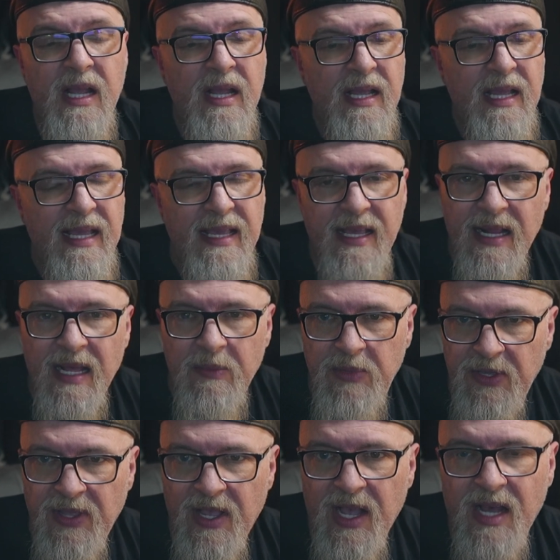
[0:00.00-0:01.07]
He cannot be a
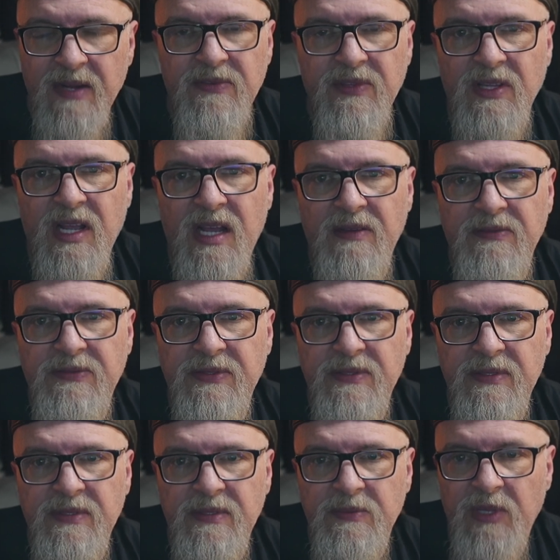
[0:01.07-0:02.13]
God of love
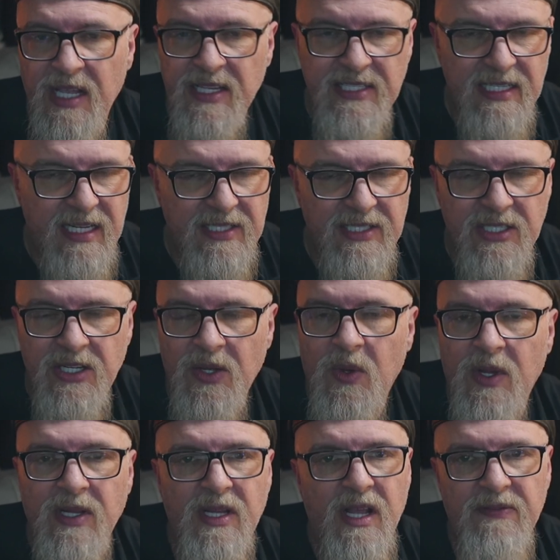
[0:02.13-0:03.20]
because he doesn't know what
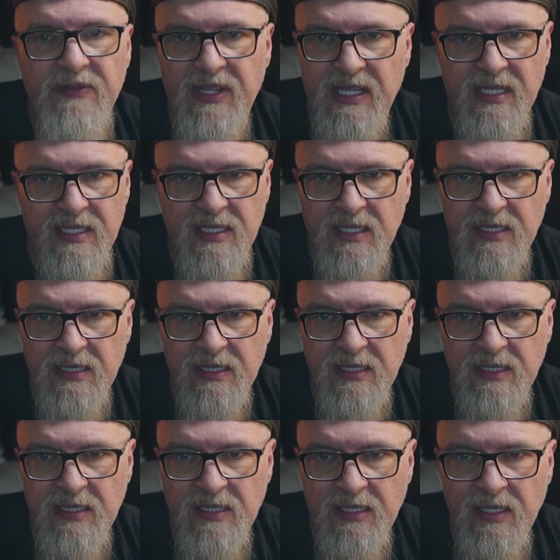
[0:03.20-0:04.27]
love is.
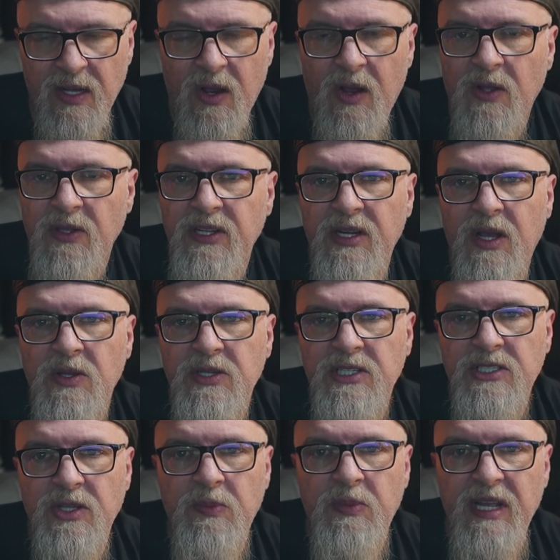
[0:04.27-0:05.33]
All he knows is
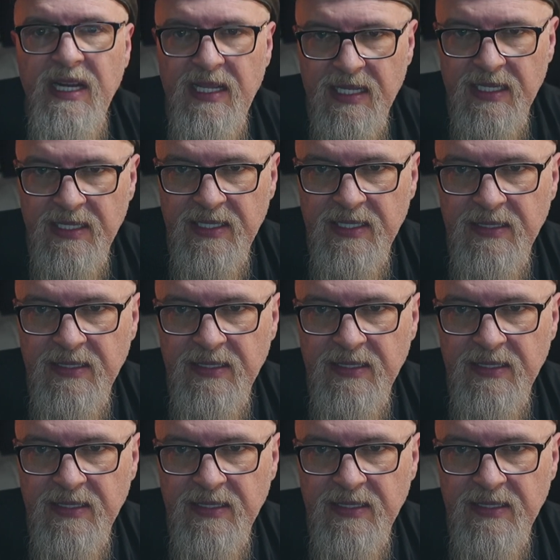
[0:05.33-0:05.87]
obedience.